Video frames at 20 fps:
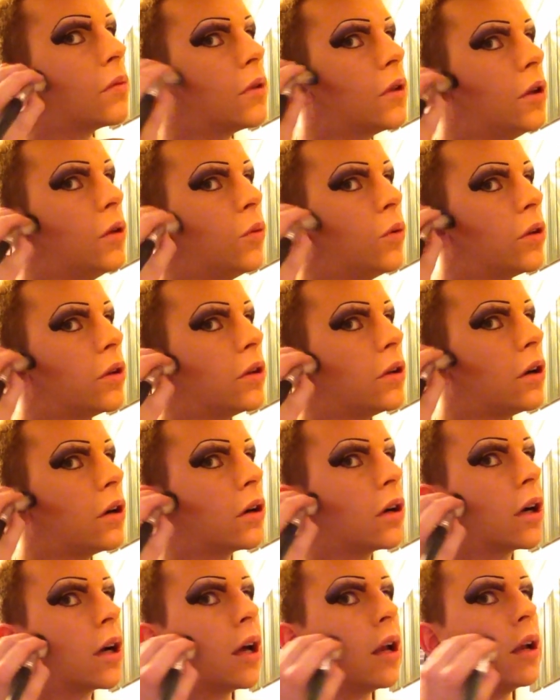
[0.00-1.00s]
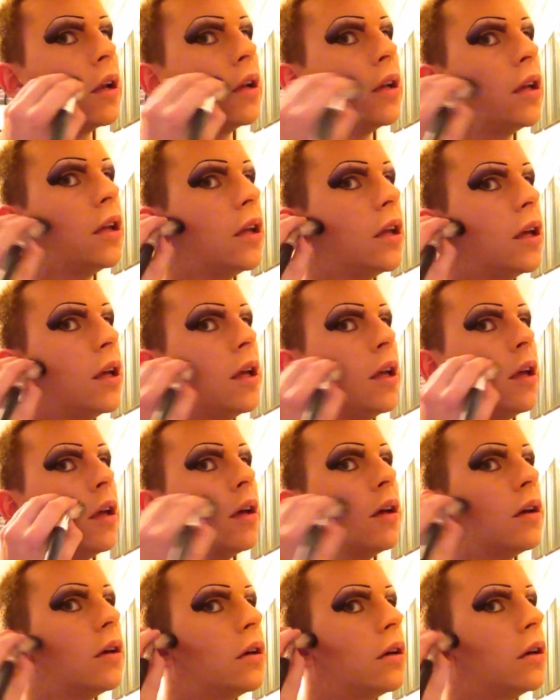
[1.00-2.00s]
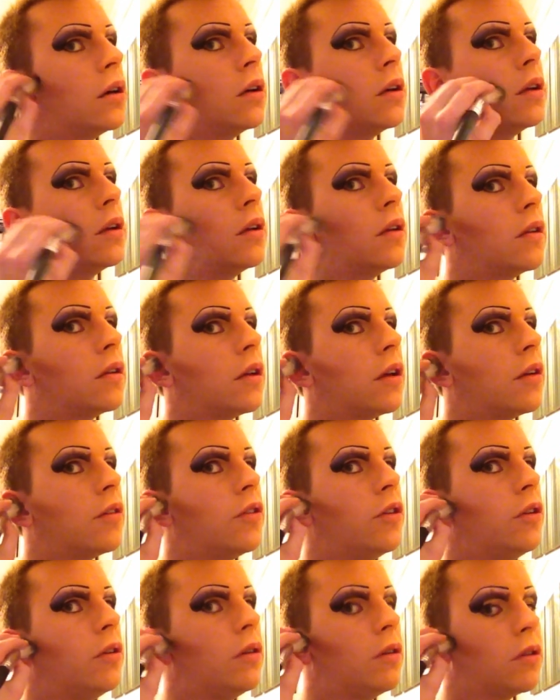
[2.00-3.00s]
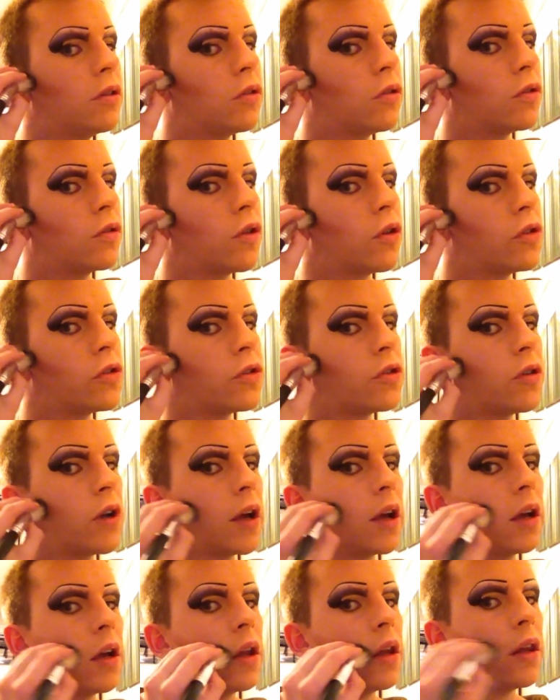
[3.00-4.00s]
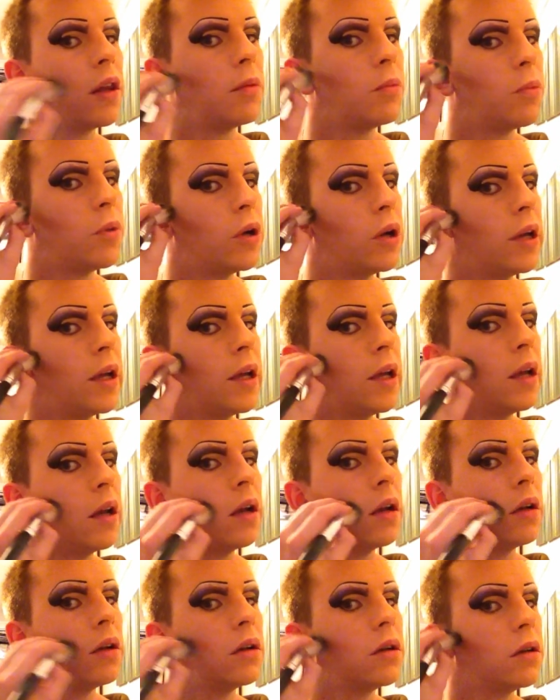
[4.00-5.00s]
you want the darker colour in your ear, so if you sort of concentrate it and then pull it in,